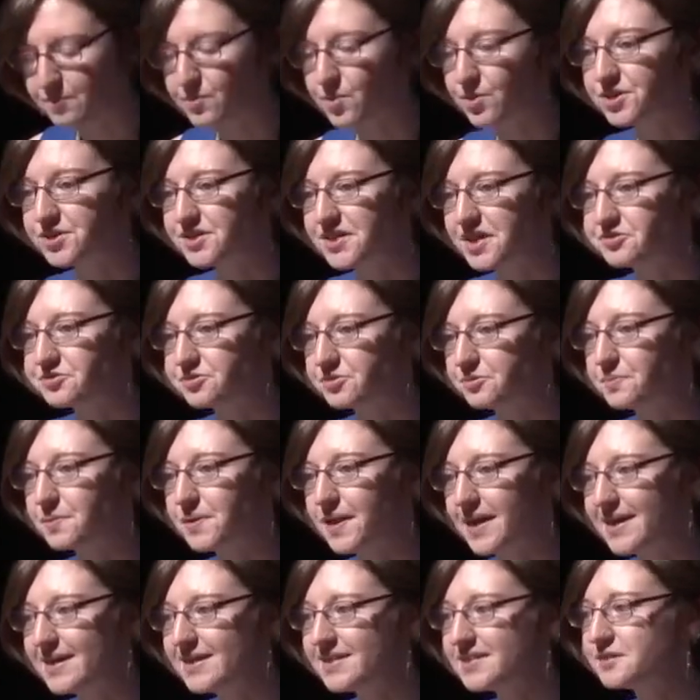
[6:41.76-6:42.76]
a more central
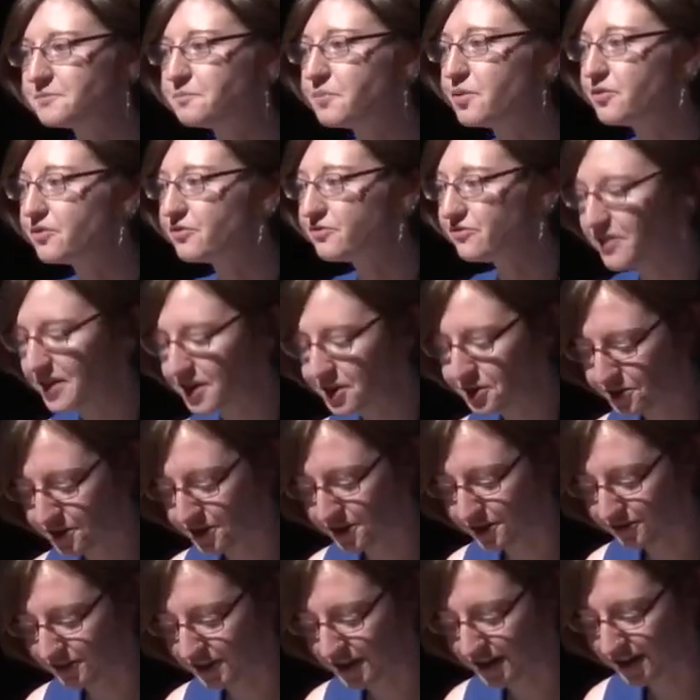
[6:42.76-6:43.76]
place, both
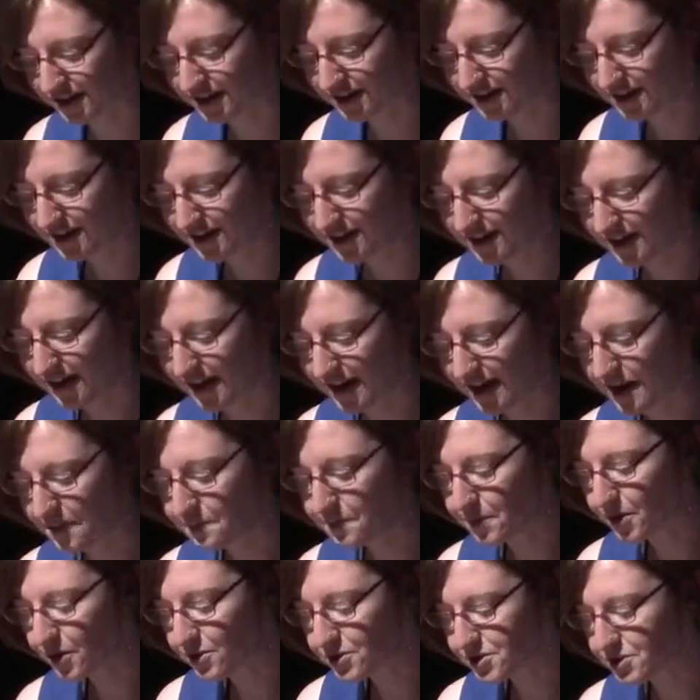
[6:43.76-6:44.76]
figuratively,
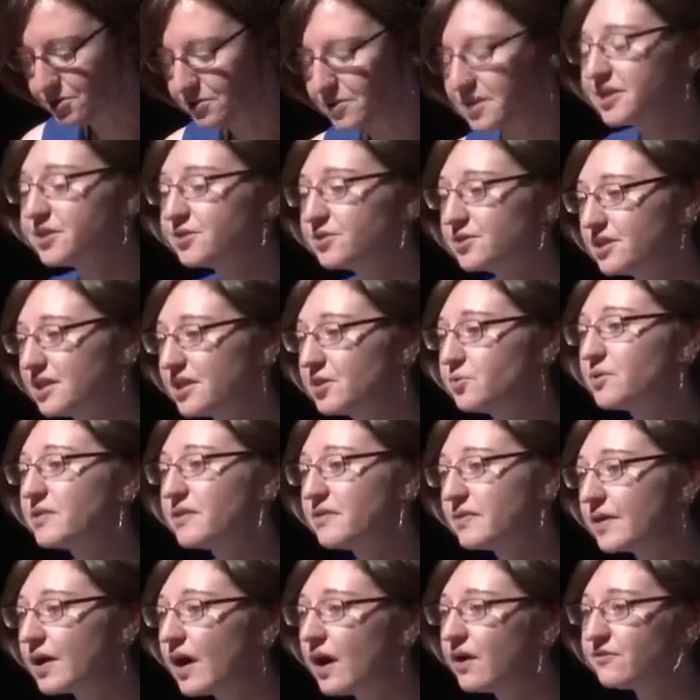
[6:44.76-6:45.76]
but also literally
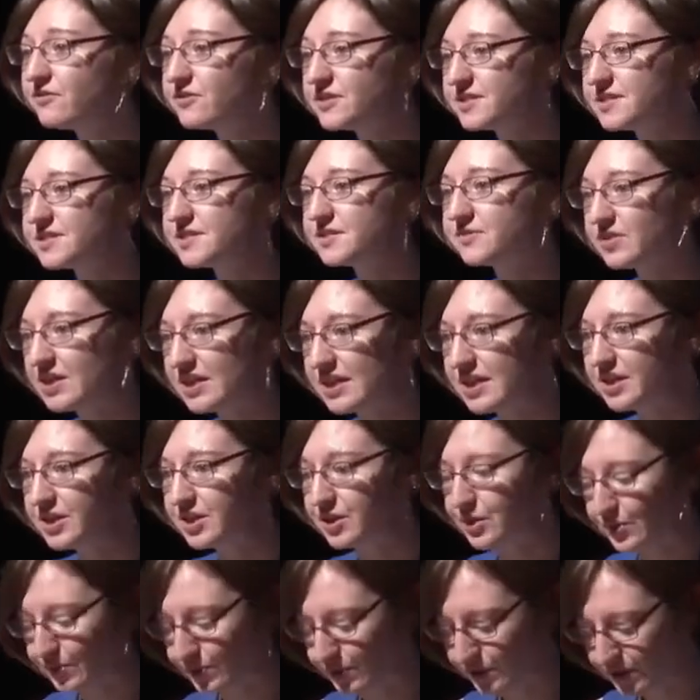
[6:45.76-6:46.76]
within the offices of the
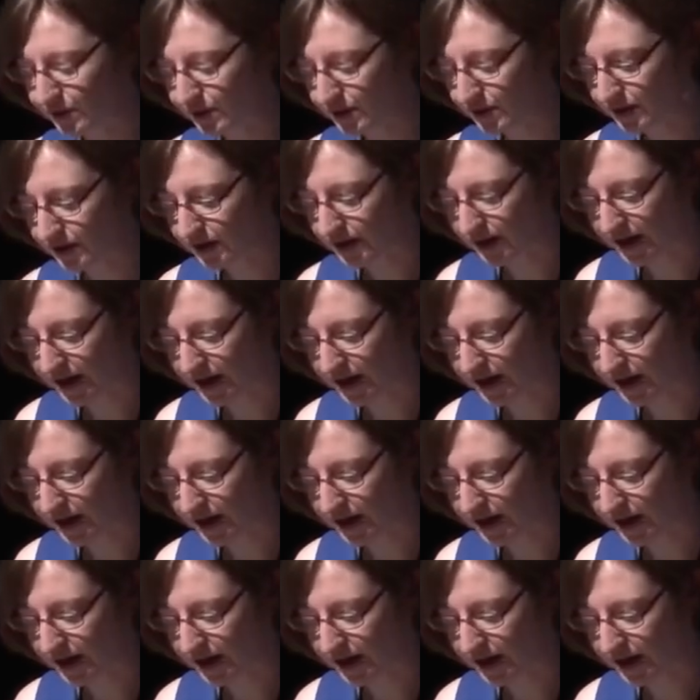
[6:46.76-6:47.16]
EU,